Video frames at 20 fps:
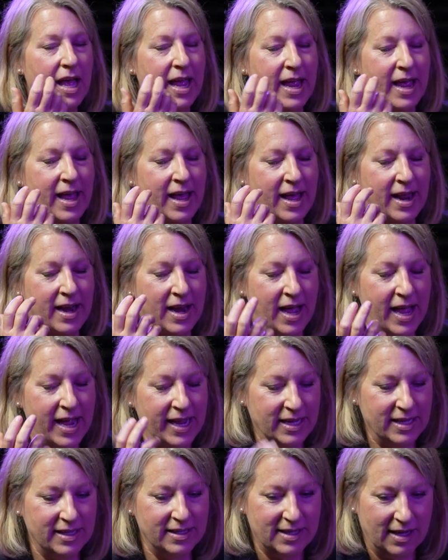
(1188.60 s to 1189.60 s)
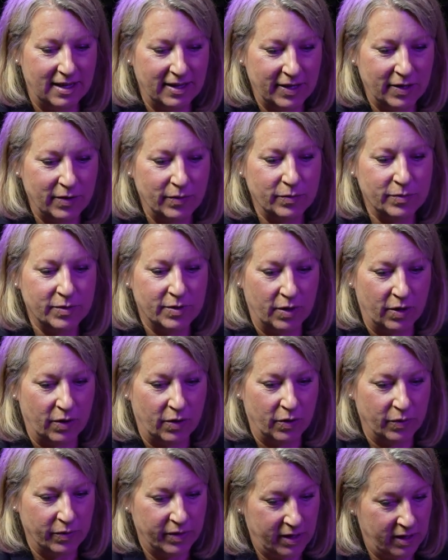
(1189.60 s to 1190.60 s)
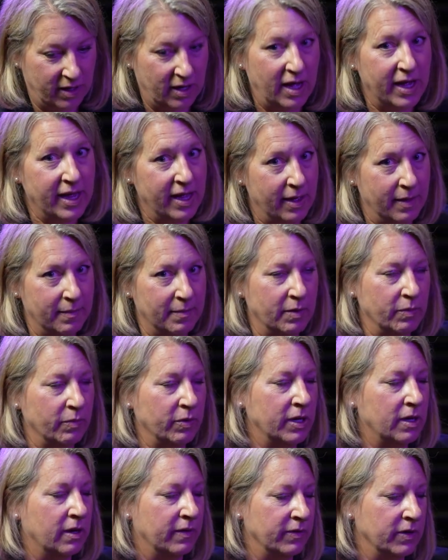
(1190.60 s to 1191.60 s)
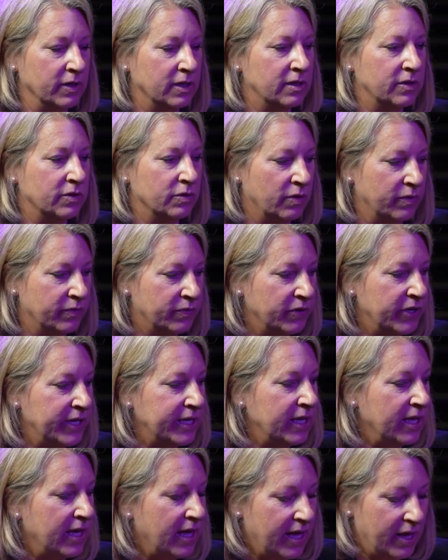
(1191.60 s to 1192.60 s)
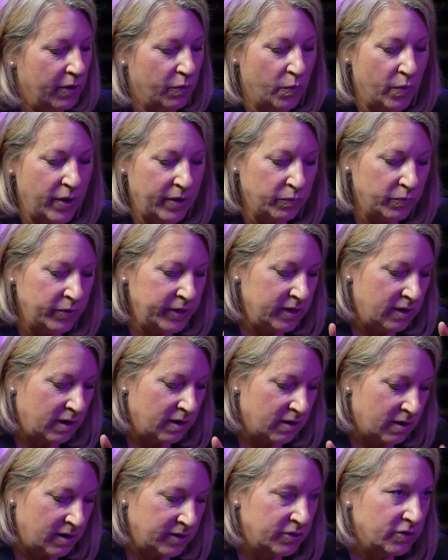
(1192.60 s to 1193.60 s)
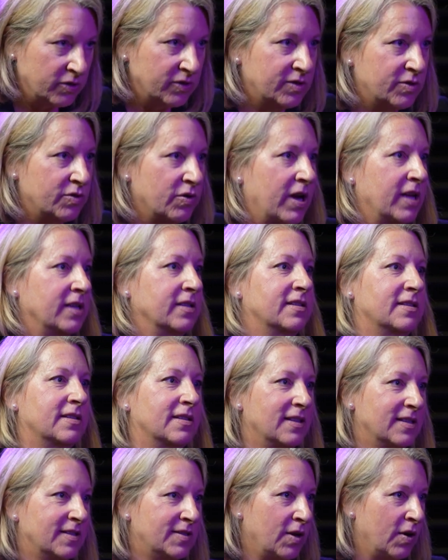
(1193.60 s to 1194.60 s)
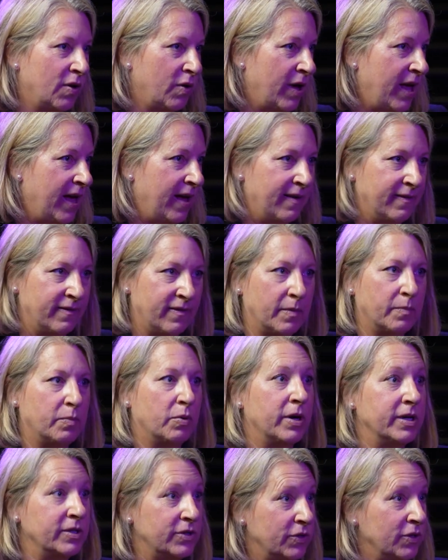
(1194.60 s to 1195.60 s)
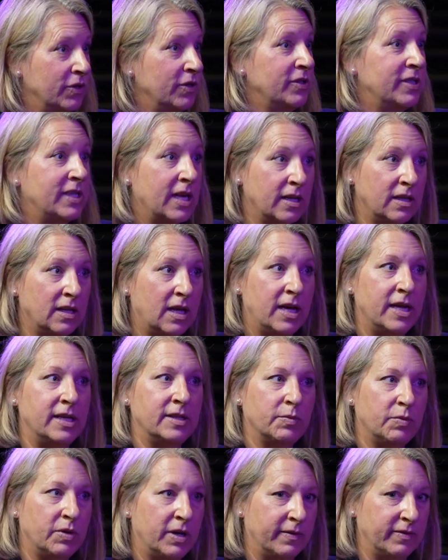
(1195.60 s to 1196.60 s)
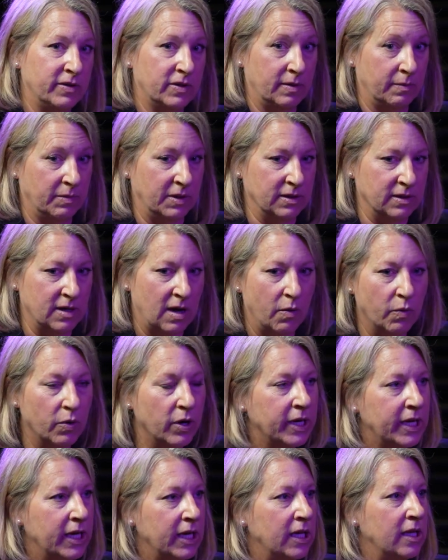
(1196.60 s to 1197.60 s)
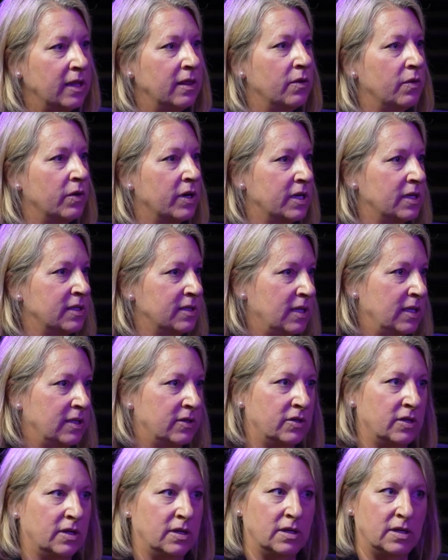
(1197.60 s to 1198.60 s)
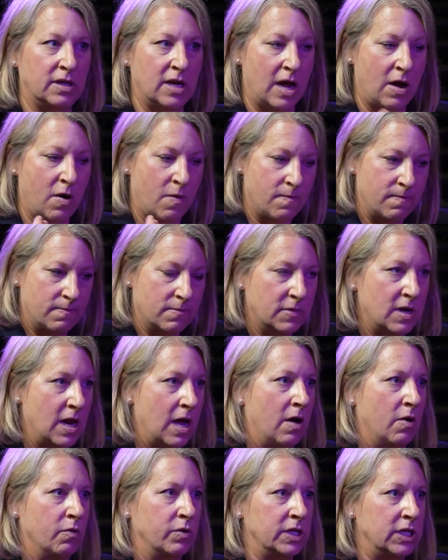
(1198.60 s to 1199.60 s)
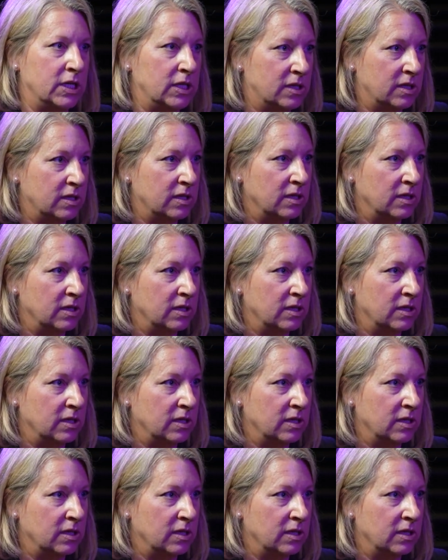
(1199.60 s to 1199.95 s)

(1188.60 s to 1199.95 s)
And I can tell you, I am a recovering control freak. When we are under stress, so have pressure, deadlines, whatever, something's not working in the organization, and now we need to